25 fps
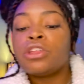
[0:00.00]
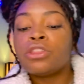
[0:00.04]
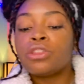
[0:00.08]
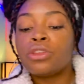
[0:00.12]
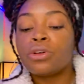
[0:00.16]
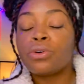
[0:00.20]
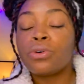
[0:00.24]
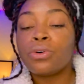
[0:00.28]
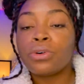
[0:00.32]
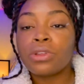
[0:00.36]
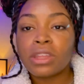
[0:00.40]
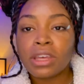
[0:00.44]

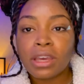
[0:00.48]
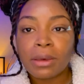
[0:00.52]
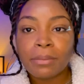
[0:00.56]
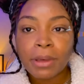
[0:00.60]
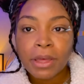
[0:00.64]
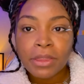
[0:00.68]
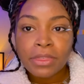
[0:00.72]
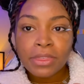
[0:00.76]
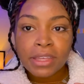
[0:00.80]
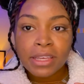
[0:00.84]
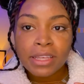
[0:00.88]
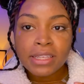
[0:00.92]
cool thing
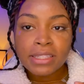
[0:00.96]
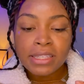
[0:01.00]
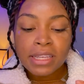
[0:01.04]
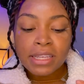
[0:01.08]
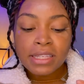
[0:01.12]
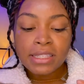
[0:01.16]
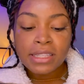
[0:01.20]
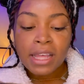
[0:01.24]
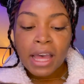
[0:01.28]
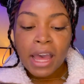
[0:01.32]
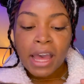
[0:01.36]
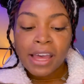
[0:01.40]
about this
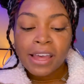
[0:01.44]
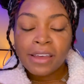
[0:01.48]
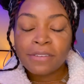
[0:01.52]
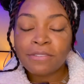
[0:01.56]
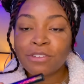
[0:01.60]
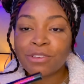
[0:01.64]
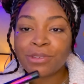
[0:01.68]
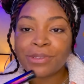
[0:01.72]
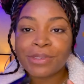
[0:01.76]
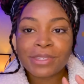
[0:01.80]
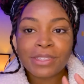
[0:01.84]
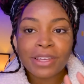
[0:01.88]
is that if
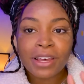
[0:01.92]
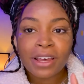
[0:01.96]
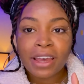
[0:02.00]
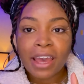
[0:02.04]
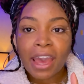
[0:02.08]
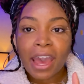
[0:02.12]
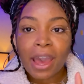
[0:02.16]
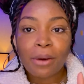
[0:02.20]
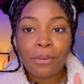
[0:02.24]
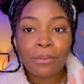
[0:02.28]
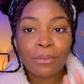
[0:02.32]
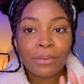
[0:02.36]
you suck
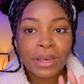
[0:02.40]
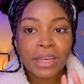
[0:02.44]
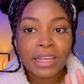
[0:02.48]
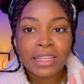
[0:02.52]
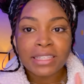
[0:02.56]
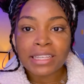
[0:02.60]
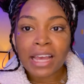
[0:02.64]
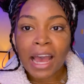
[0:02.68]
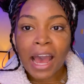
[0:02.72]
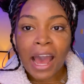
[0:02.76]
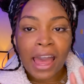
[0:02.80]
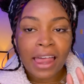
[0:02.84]
at
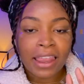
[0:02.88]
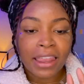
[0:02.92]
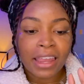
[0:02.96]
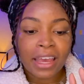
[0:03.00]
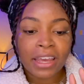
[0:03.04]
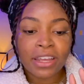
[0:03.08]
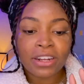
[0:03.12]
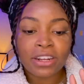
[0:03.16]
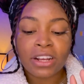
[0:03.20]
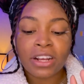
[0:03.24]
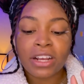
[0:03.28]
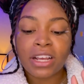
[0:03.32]
winged
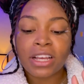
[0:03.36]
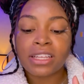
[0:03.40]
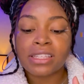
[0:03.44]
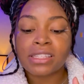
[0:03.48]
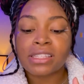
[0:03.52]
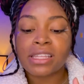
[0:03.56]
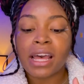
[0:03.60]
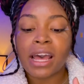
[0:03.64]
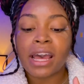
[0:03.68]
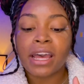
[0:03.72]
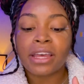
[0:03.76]
eyeliner is that